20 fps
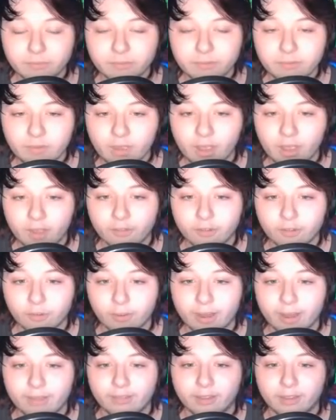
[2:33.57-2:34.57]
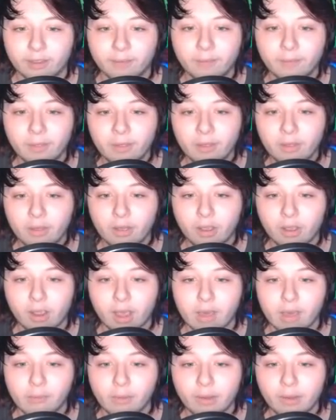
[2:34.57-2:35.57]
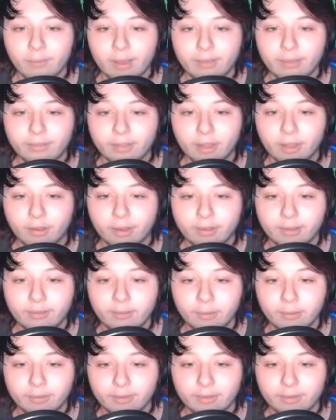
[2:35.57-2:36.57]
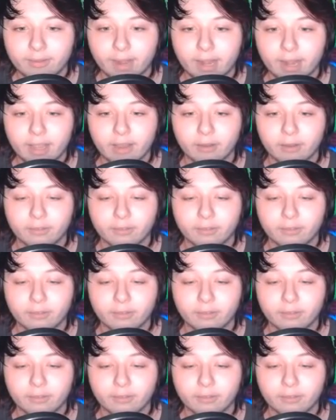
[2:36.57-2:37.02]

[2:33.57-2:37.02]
That's crazy. All right, well anyways though, let's see what's inside of here.